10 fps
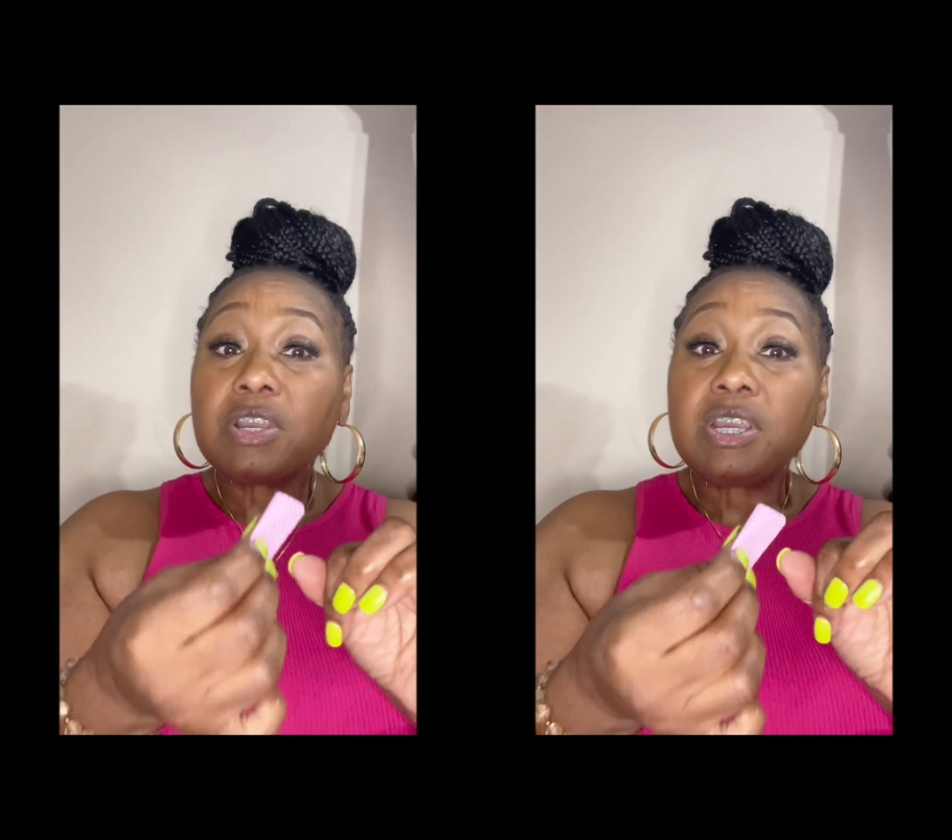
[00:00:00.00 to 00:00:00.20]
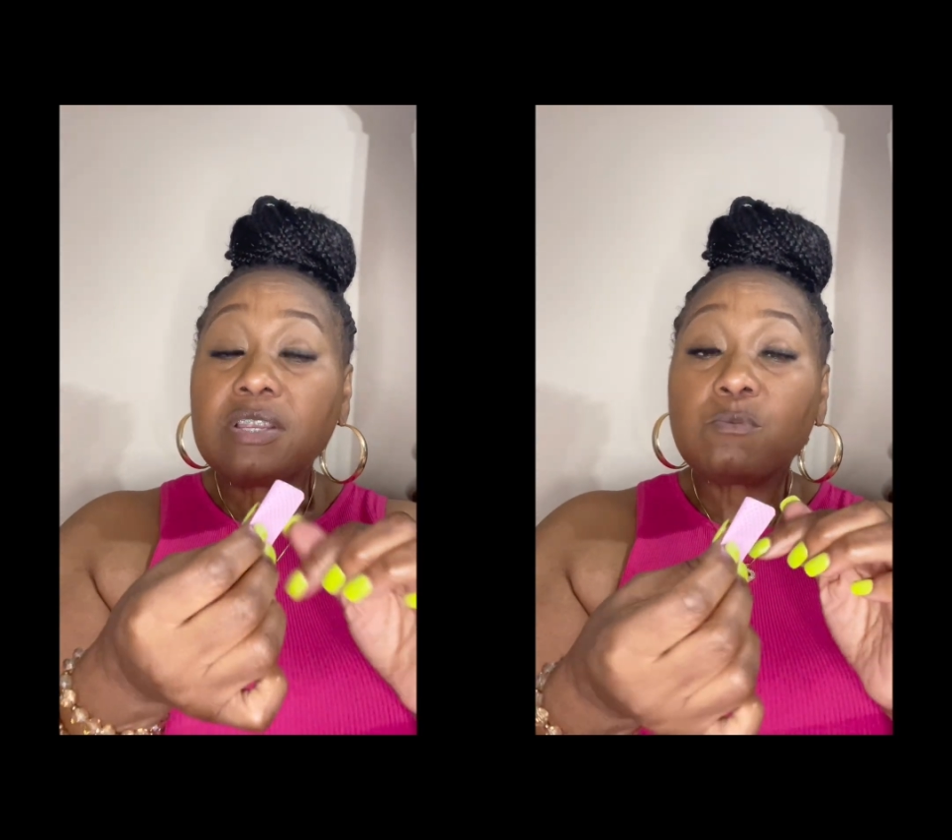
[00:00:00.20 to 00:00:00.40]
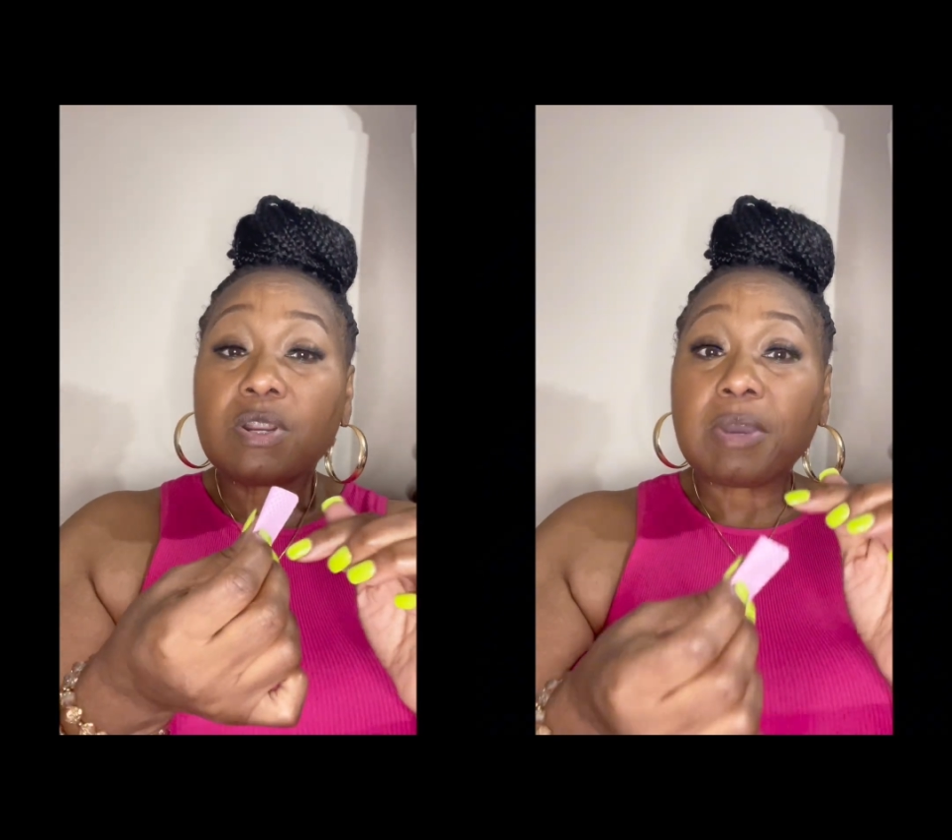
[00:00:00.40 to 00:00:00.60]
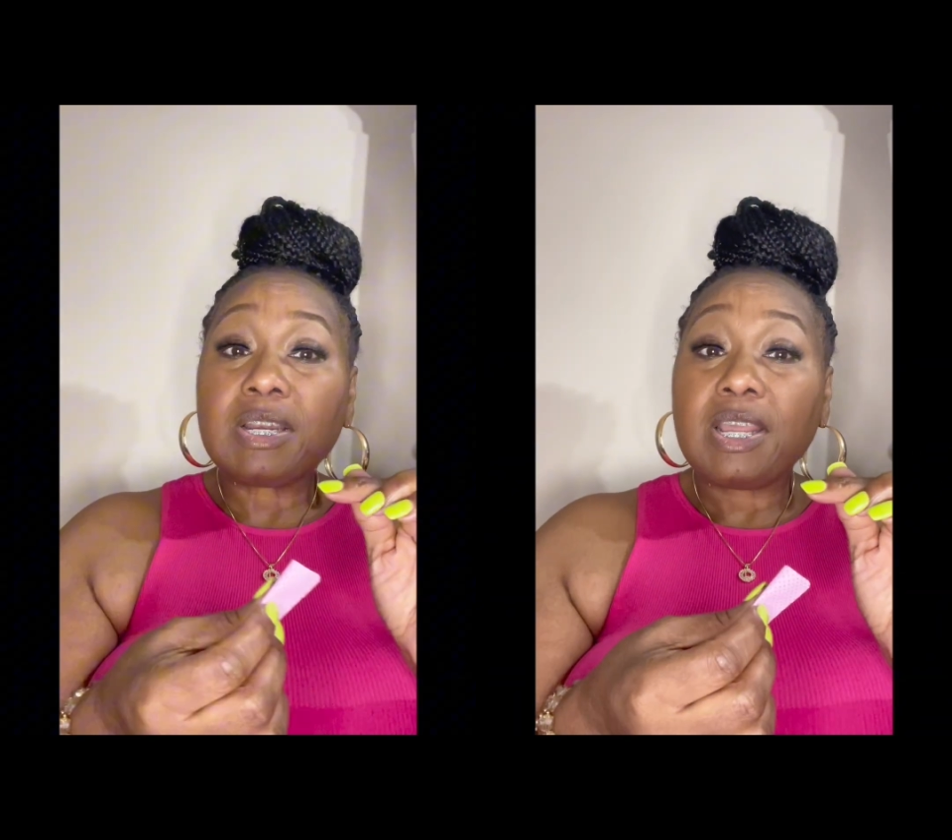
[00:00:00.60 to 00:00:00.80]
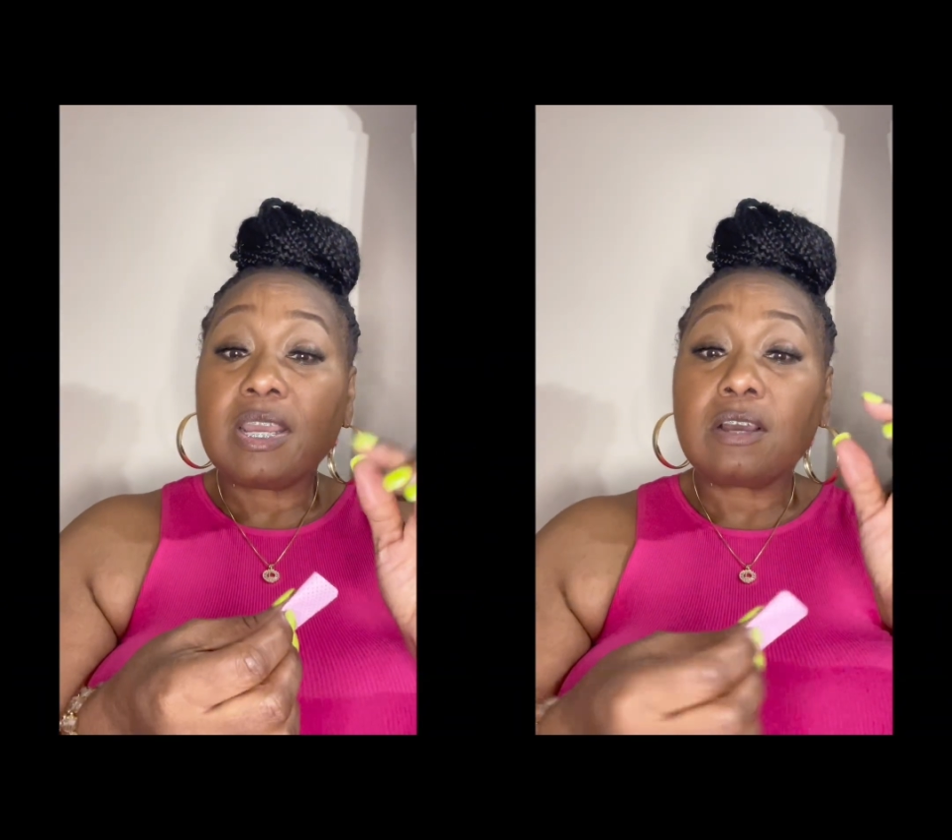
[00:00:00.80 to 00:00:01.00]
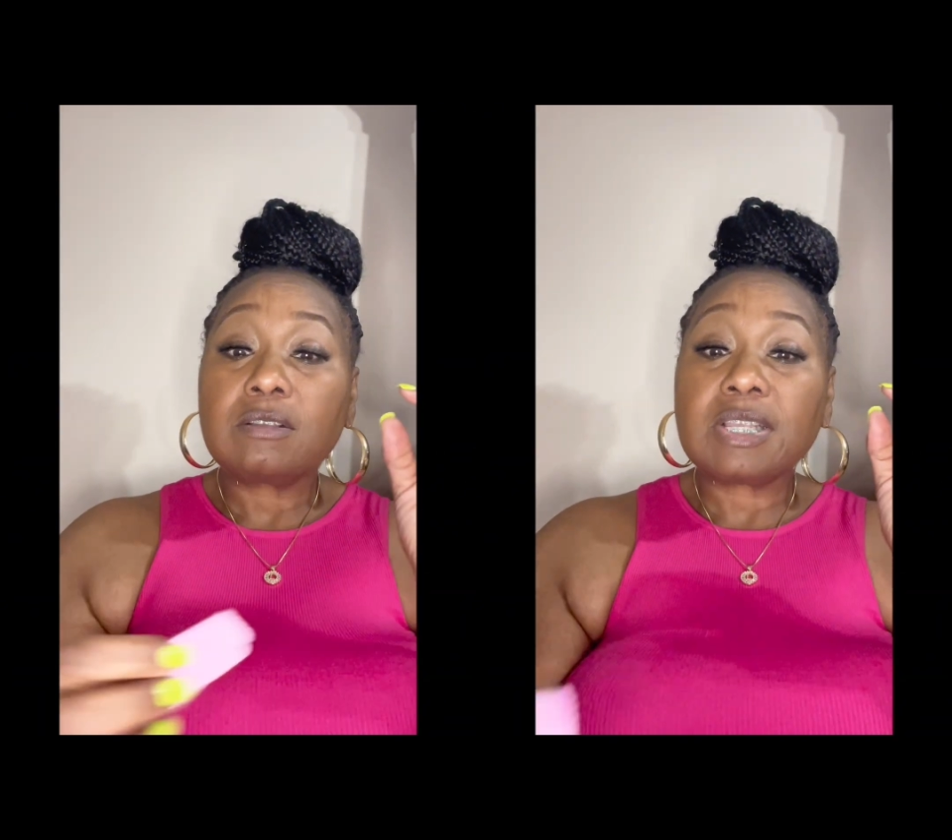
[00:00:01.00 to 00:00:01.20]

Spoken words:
each one of my nails,